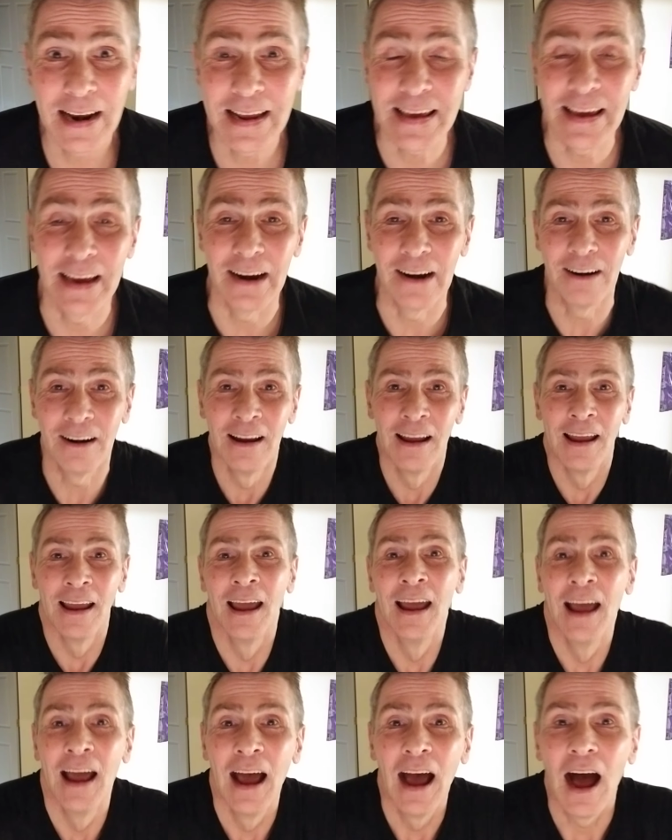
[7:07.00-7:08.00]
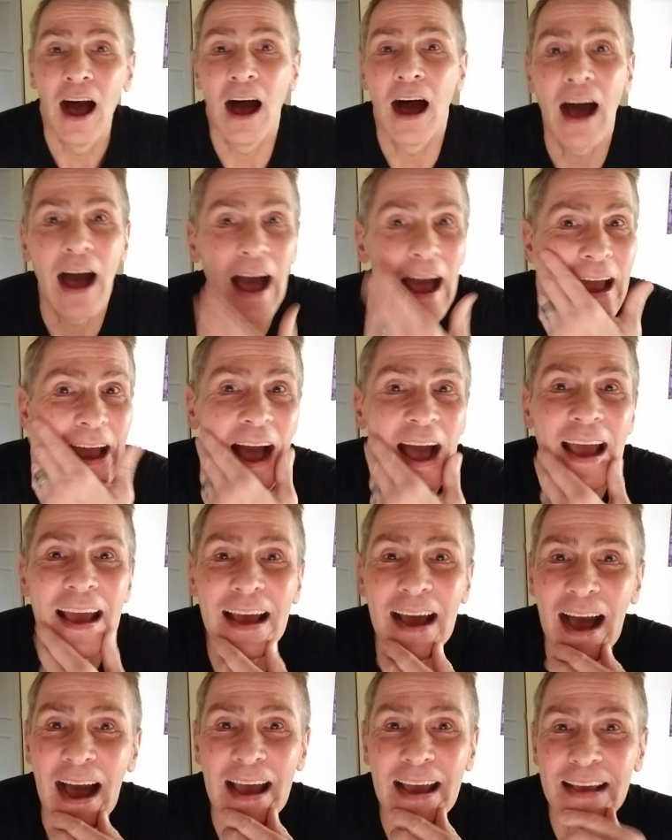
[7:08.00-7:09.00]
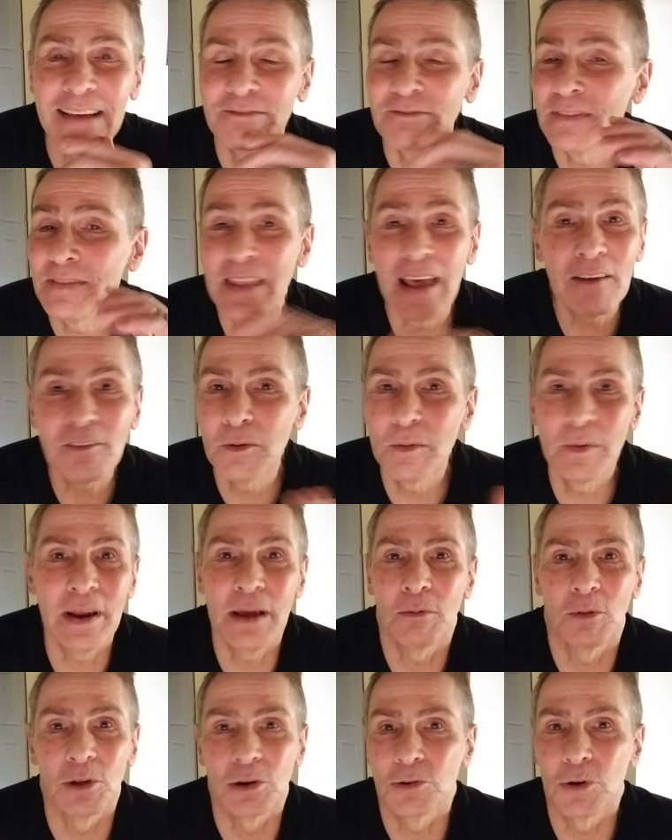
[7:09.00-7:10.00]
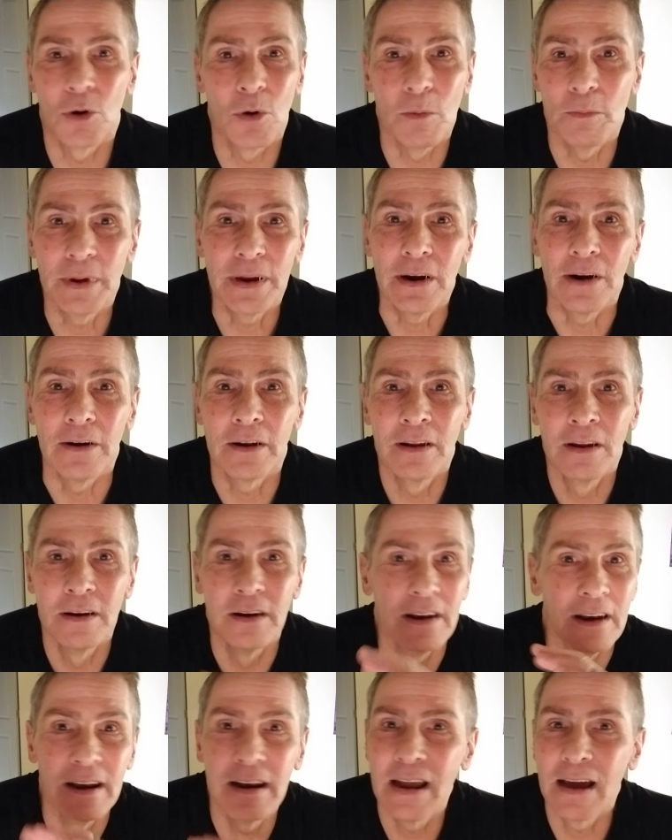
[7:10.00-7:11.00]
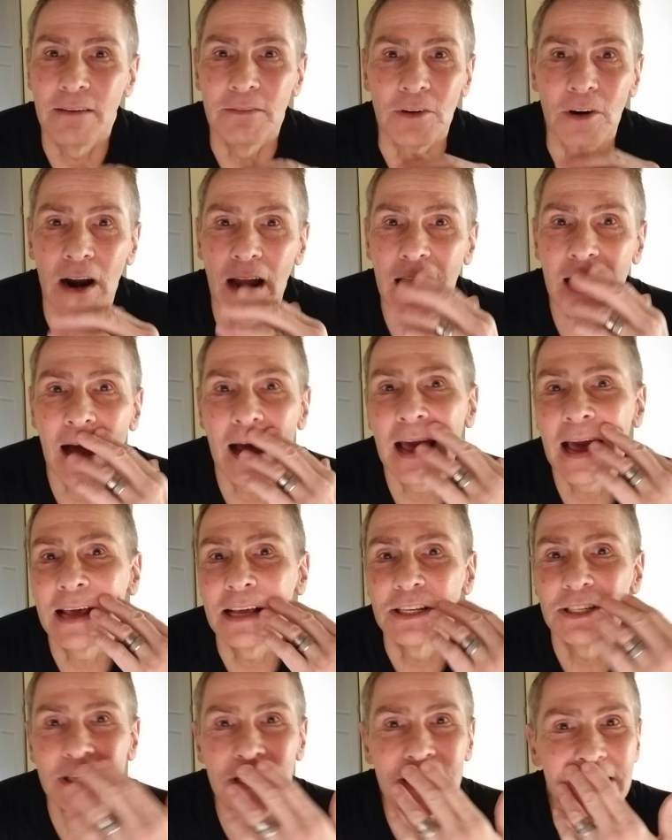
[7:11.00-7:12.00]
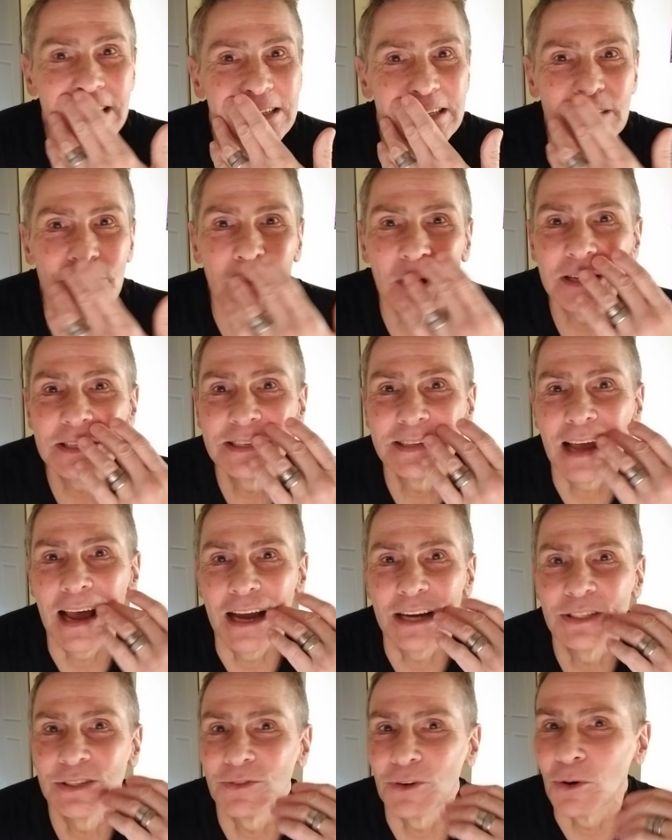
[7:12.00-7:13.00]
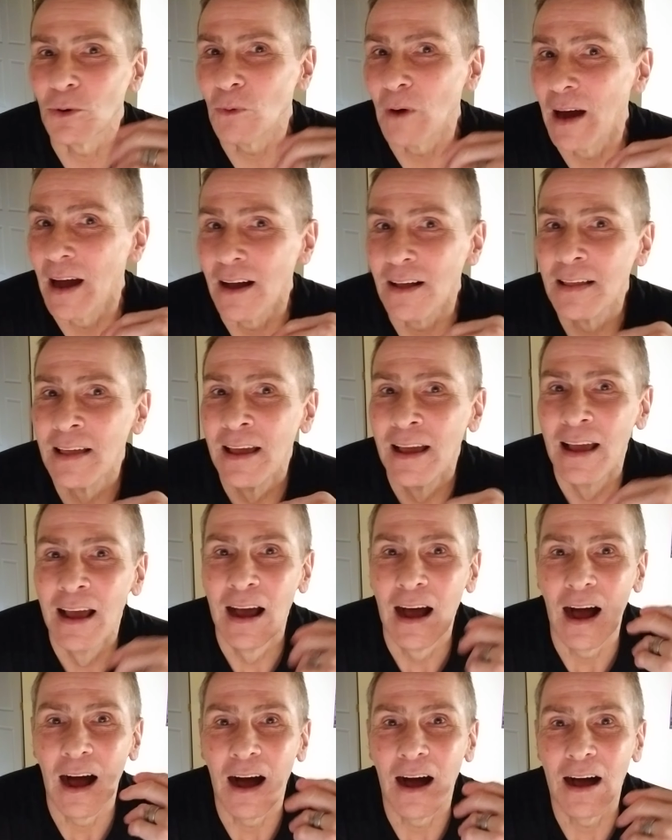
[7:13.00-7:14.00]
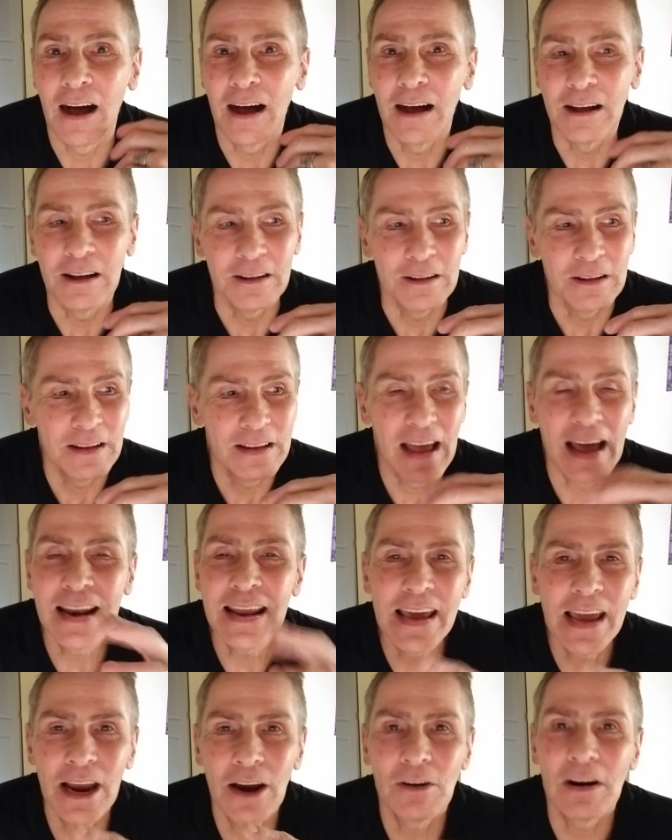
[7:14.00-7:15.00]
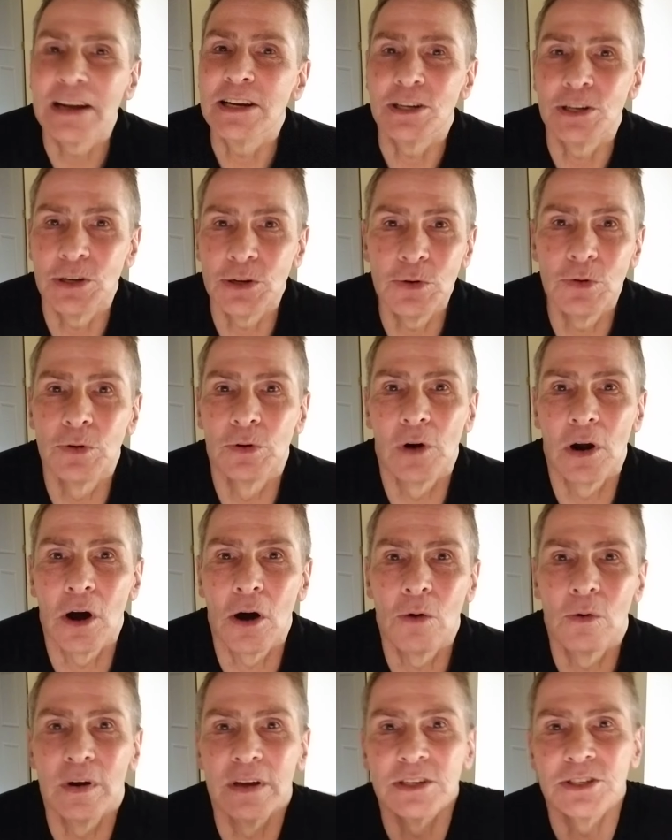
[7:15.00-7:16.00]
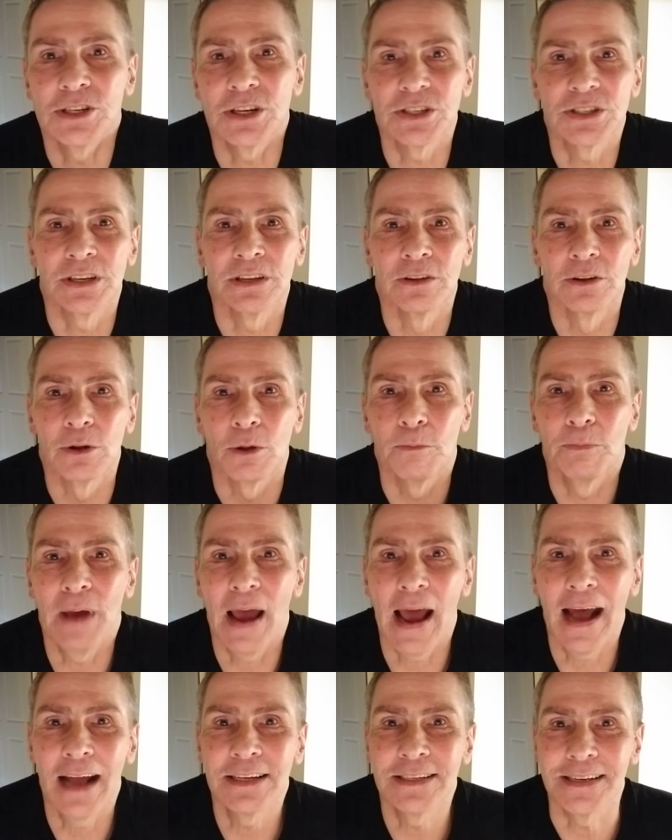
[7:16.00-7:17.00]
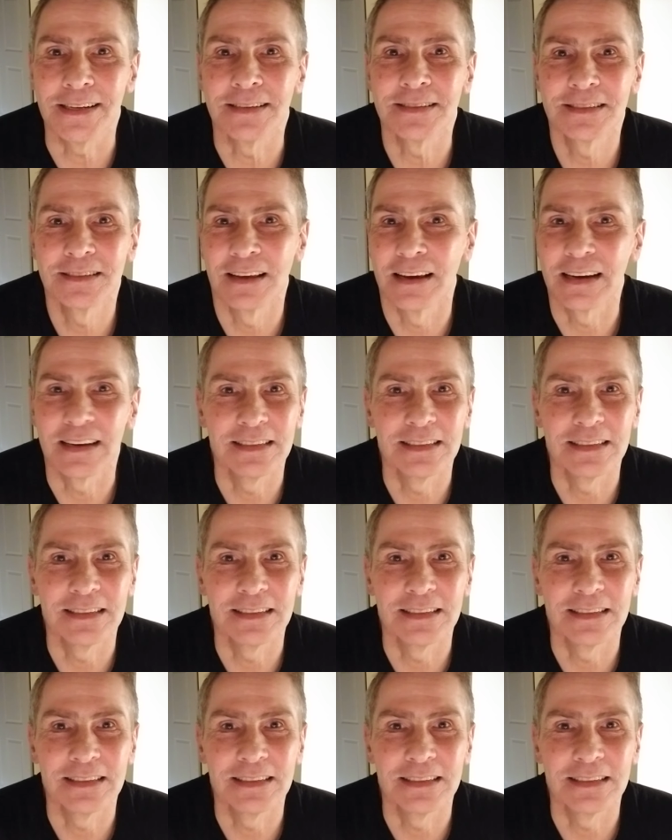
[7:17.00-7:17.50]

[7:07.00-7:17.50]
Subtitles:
hair. I've never been able to grow a beard. Never. I had a cheesy mustache for a while. Any hair I do grow is just in little patches,